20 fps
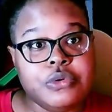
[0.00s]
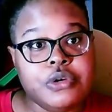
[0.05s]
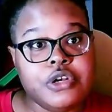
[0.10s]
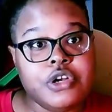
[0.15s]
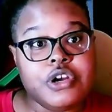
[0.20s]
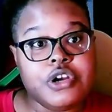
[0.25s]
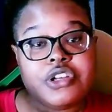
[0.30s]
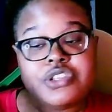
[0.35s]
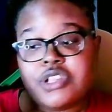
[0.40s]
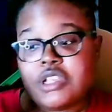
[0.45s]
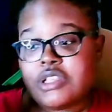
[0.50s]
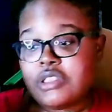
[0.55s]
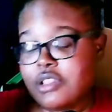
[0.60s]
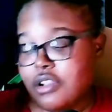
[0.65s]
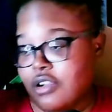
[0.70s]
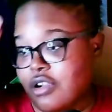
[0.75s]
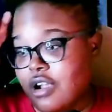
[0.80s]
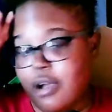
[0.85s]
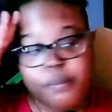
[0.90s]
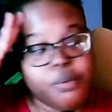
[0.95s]
There
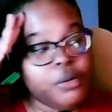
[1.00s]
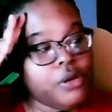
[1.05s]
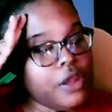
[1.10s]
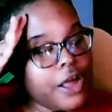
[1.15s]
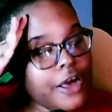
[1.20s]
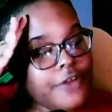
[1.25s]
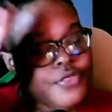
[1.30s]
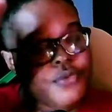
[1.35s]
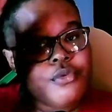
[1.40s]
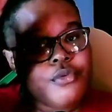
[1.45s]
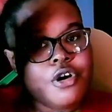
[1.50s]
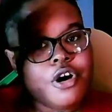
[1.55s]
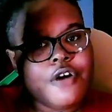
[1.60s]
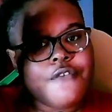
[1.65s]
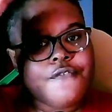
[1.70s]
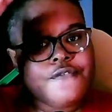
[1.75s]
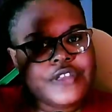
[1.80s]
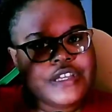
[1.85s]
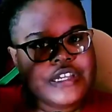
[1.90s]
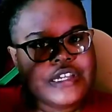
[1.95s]
are a plethora of
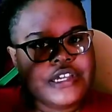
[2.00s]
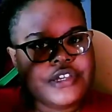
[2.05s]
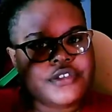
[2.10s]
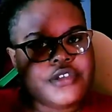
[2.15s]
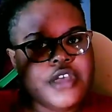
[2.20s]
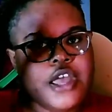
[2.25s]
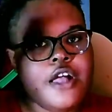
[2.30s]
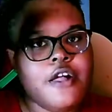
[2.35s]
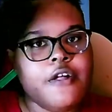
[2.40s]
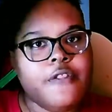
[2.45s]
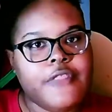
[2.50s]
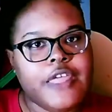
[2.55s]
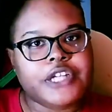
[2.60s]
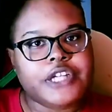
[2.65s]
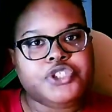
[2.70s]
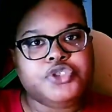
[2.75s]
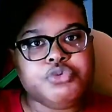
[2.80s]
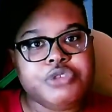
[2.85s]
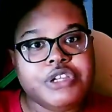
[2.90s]
things that you